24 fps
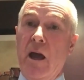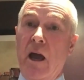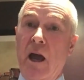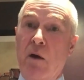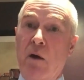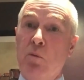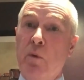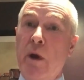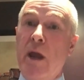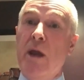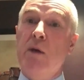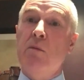
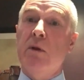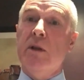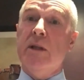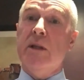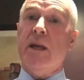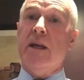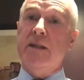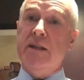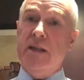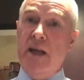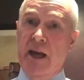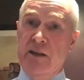And we will
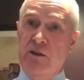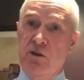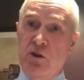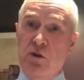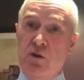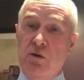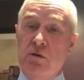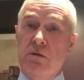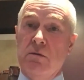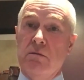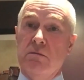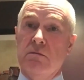
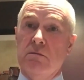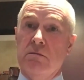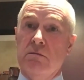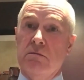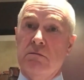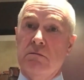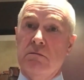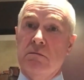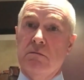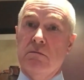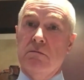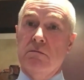continue,
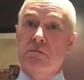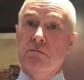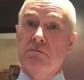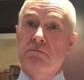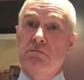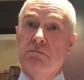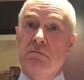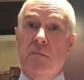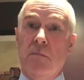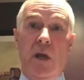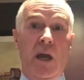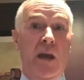
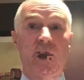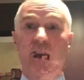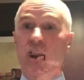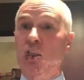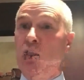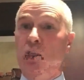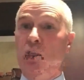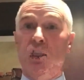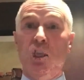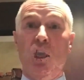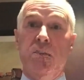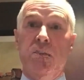even
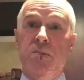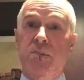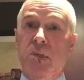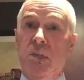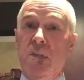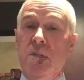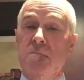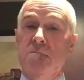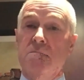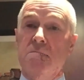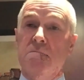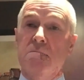though it's
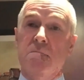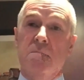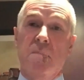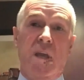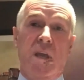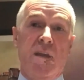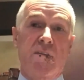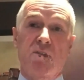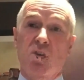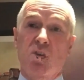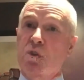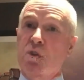hurtful,
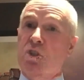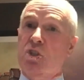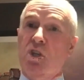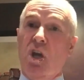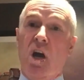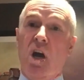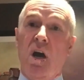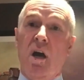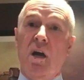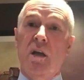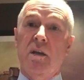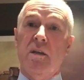even though it's
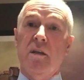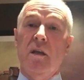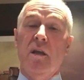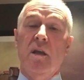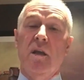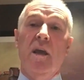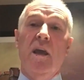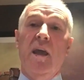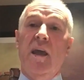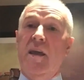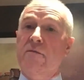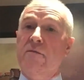sad,
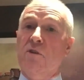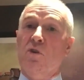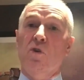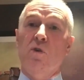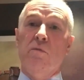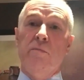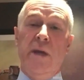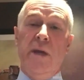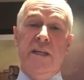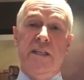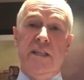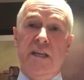even though
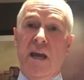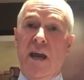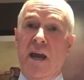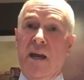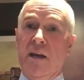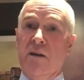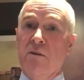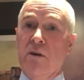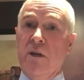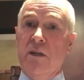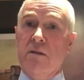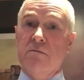it makes you
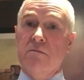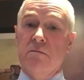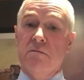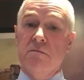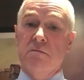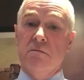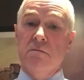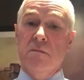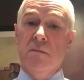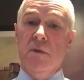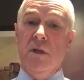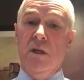angry.
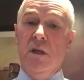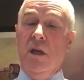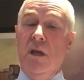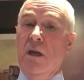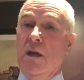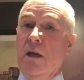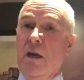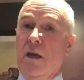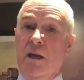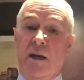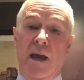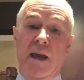
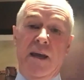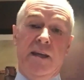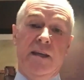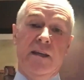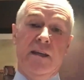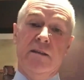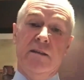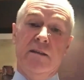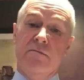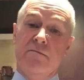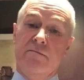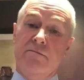And
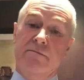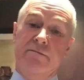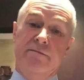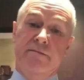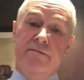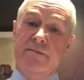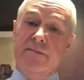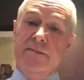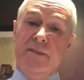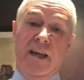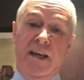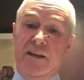
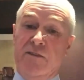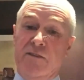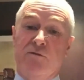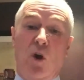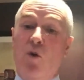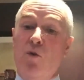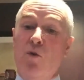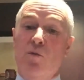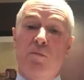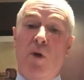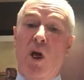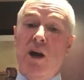I've
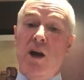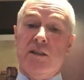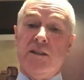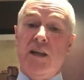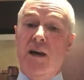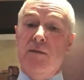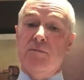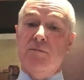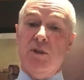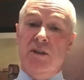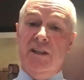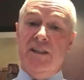told Mark
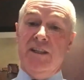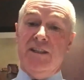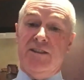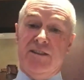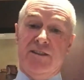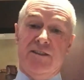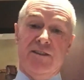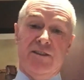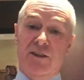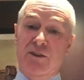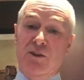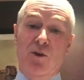Thompson
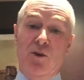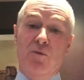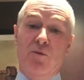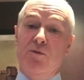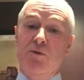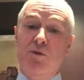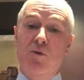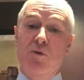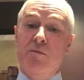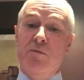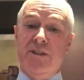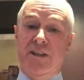this
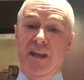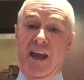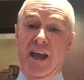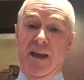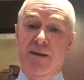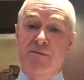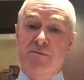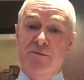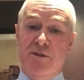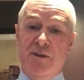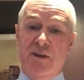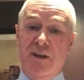numerous
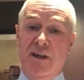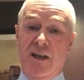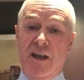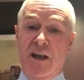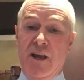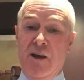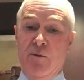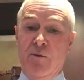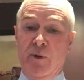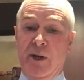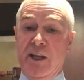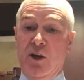times,
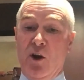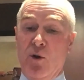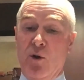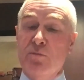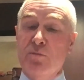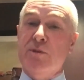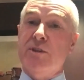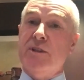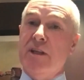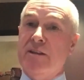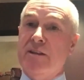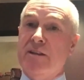when he
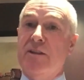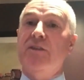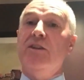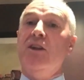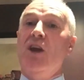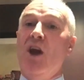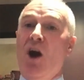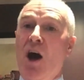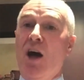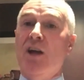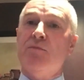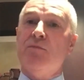comes to, they
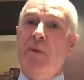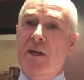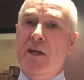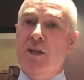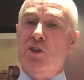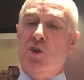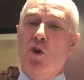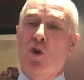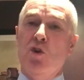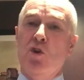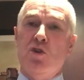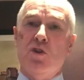ask me to
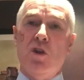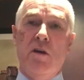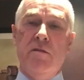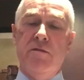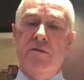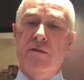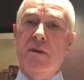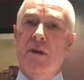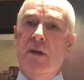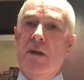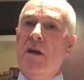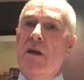do
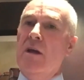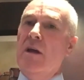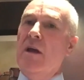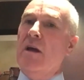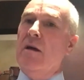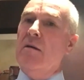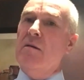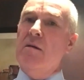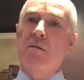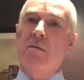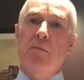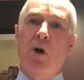stuff,
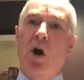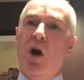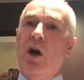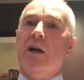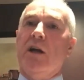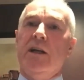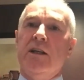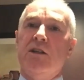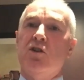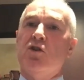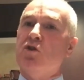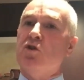Mark,
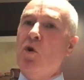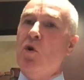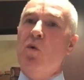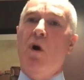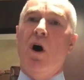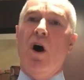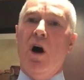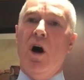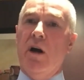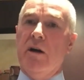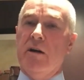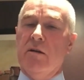it's so
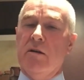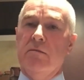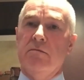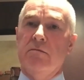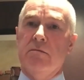hard.